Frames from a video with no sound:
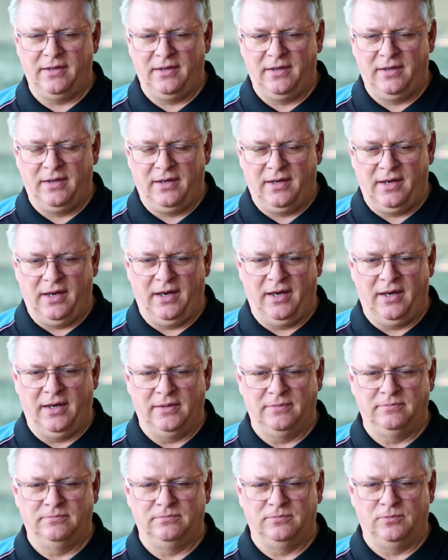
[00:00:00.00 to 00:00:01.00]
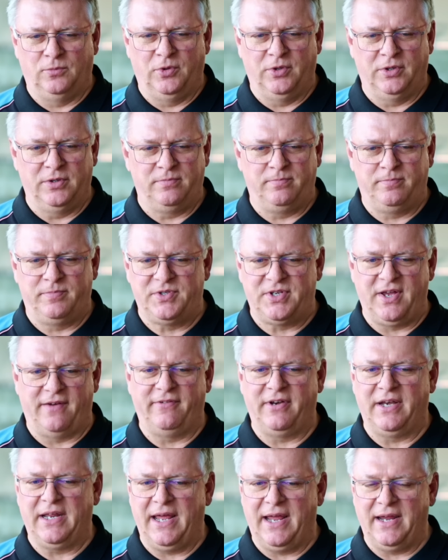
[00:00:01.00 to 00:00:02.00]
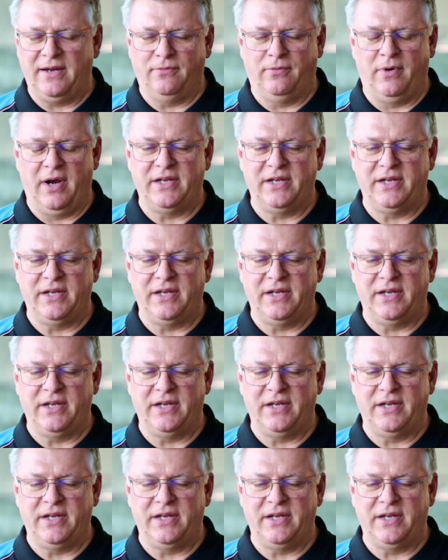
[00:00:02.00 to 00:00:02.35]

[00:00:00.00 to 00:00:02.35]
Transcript: the break that he could rejoin his former